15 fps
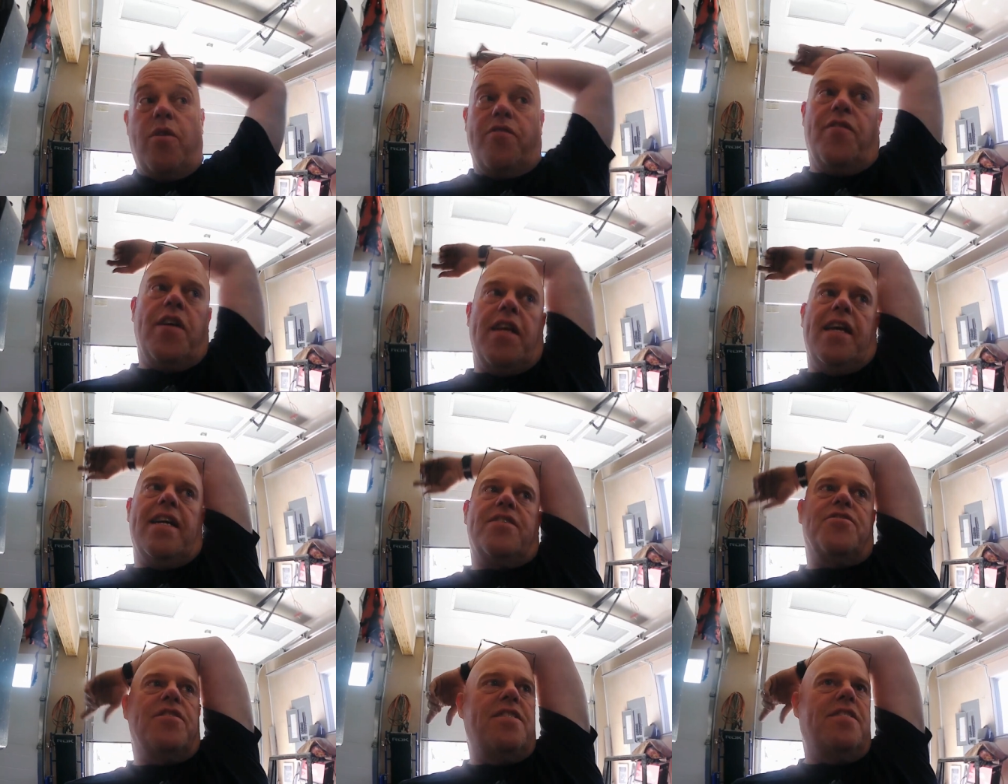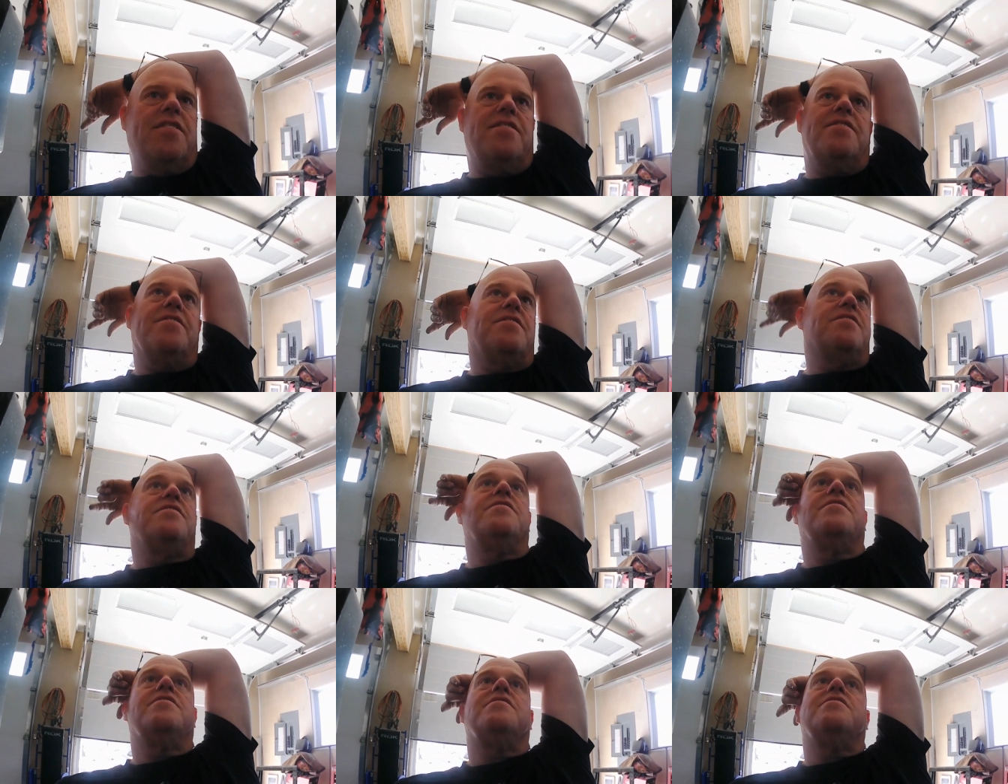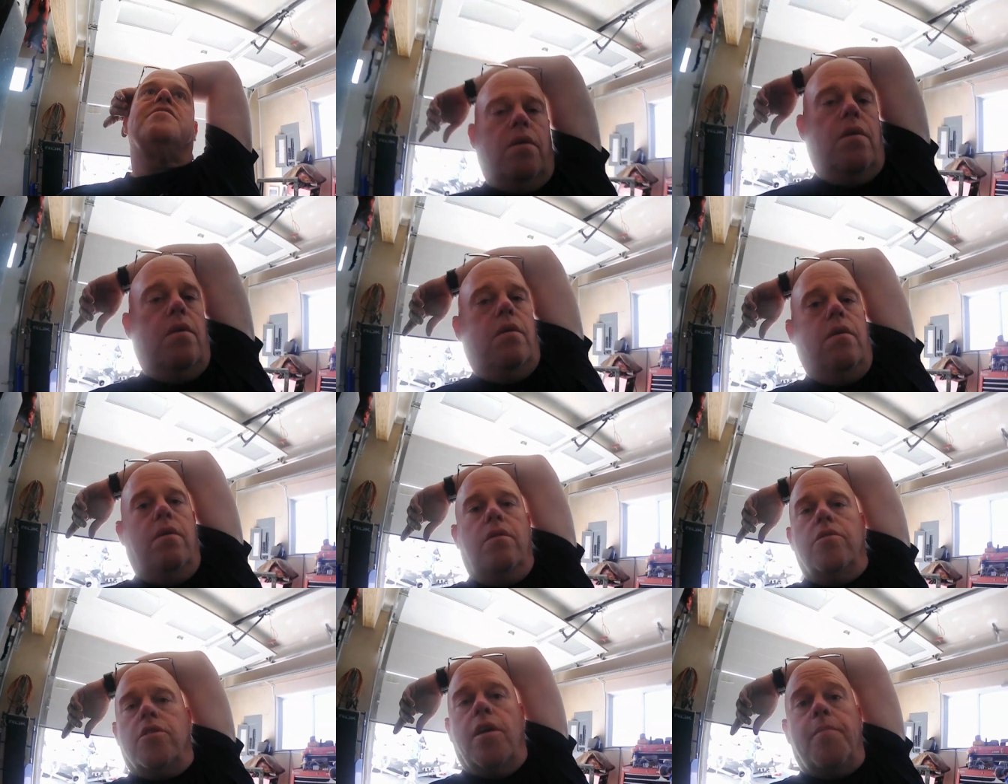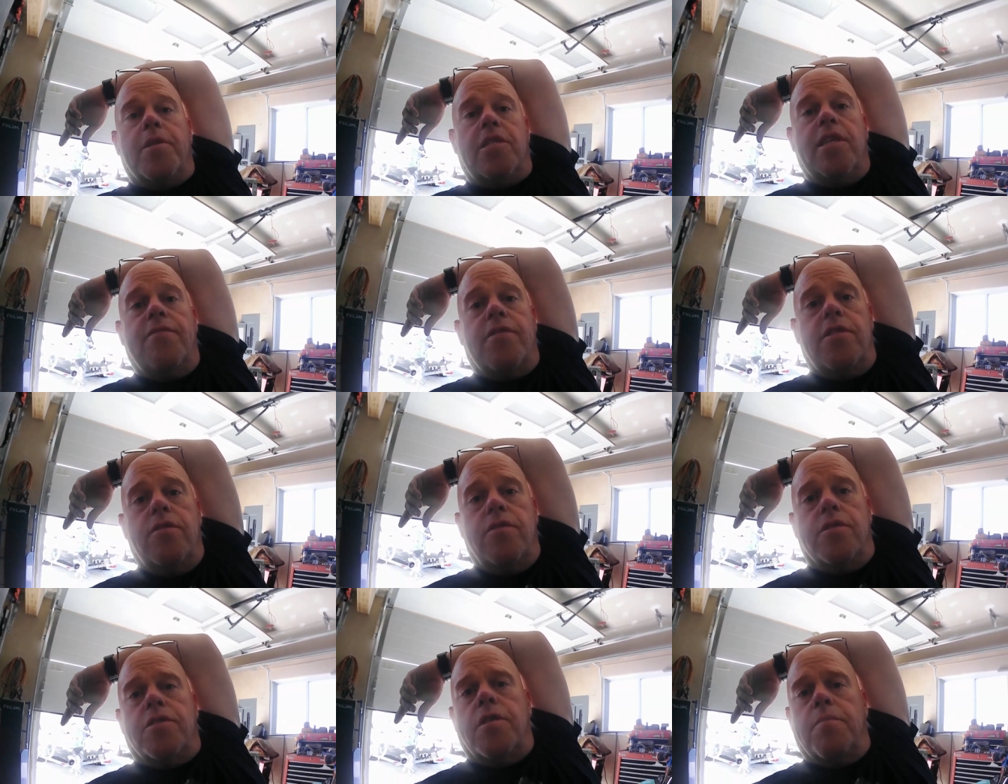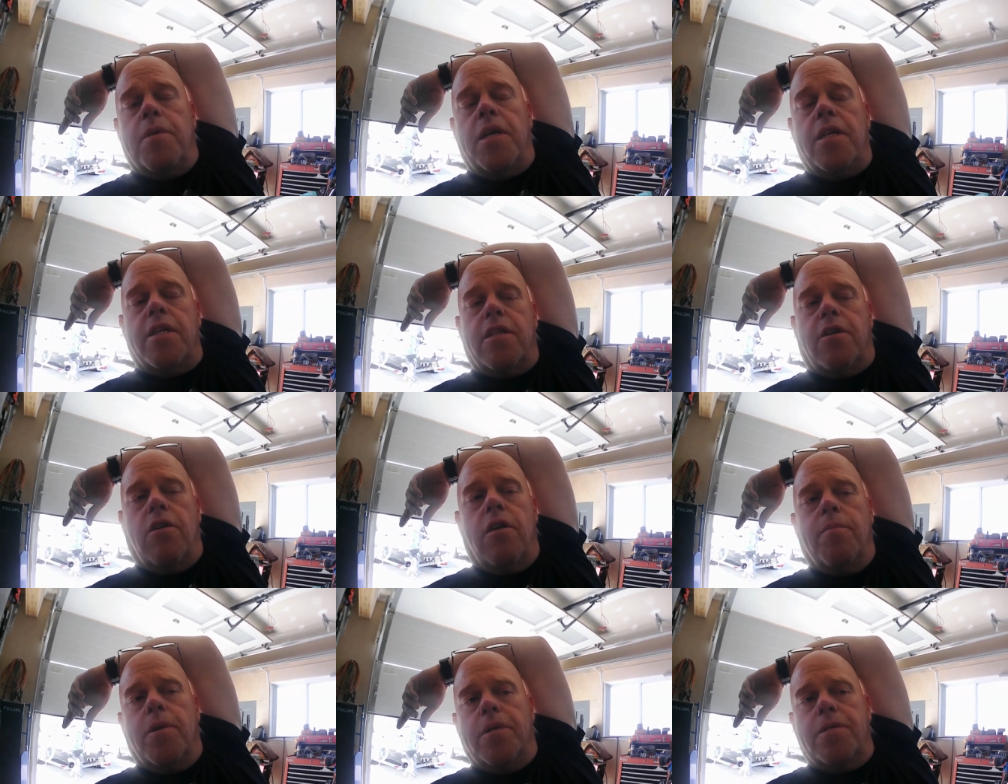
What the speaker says: quite funny, actually. Not much left to do this thing, man. Get the carb